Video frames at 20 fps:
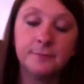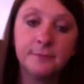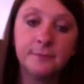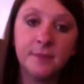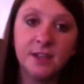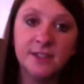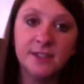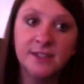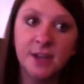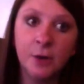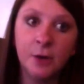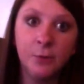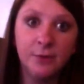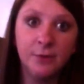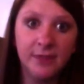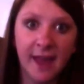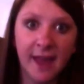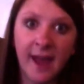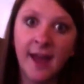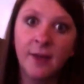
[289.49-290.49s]
So
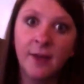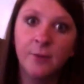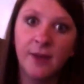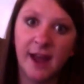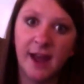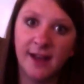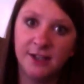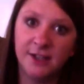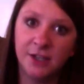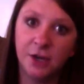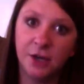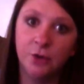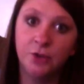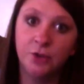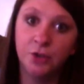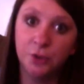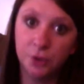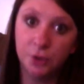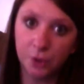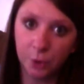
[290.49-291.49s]
that we had to go
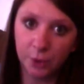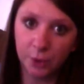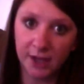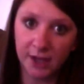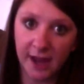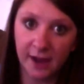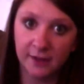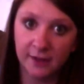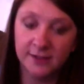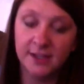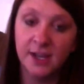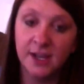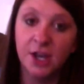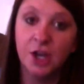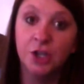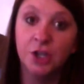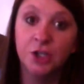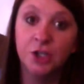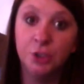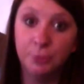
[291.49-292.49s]
to the courthouse
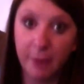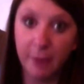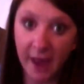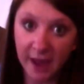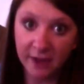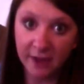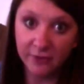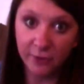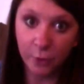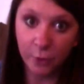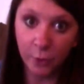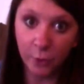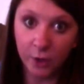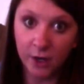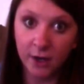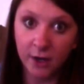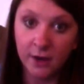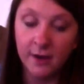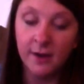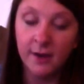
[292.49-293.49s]
to pay
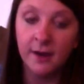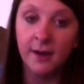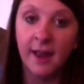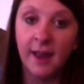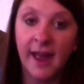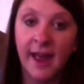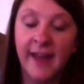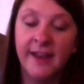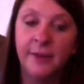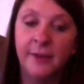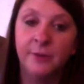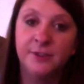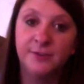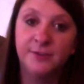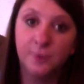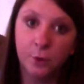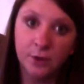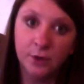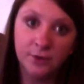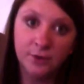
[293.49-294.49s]
for, and it was
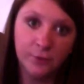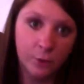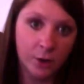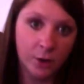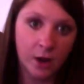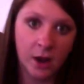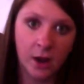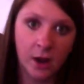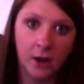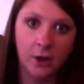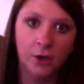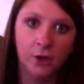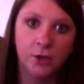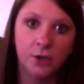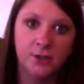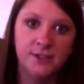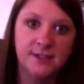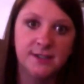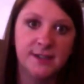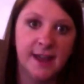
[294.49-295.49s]

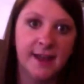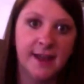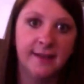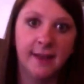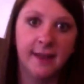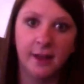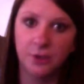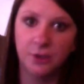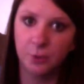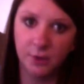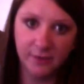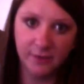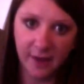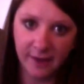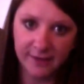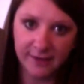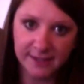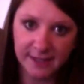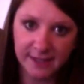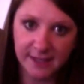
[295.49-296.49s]
$44 and like
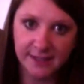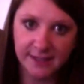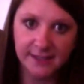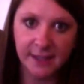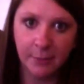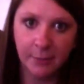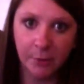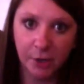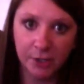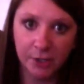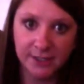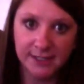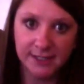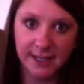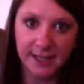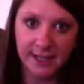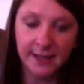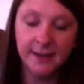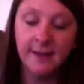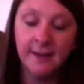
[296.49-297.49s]
25 cents a
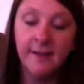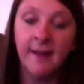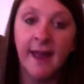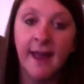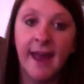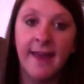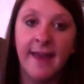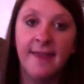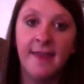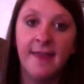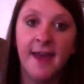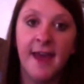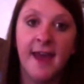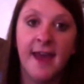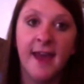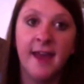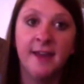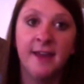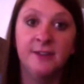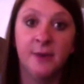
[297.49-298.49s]
person, and
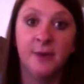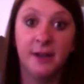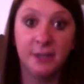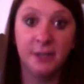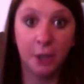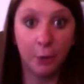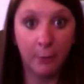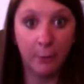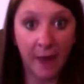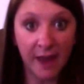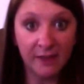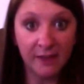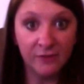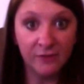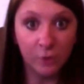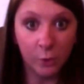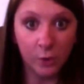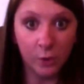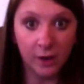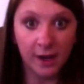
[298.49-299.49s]
so I had to go pay
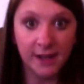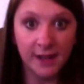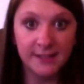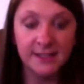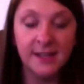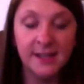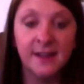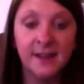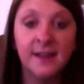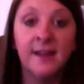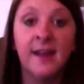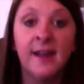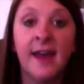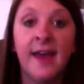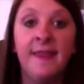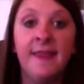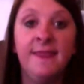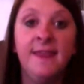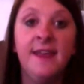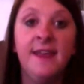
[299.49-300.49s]
for it,
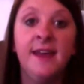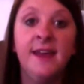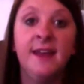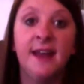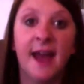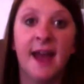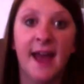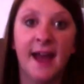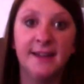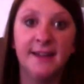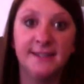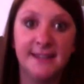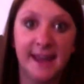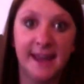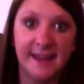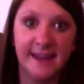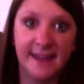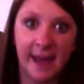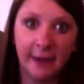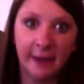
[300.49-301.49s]
and then I had to
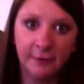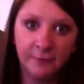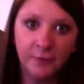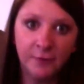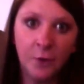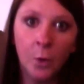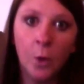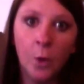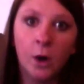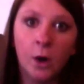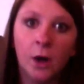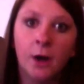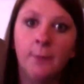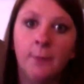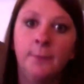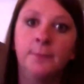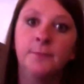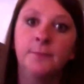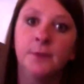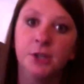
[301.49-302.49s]
take that
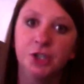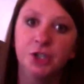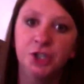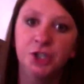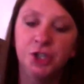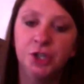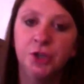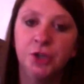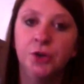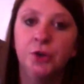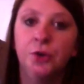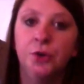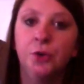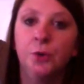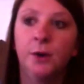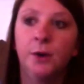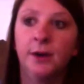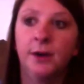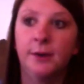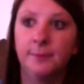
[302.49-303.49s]
form
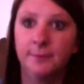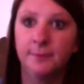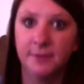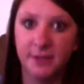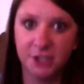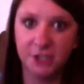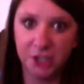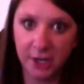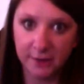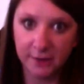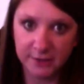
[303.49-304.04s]
to the sheriff's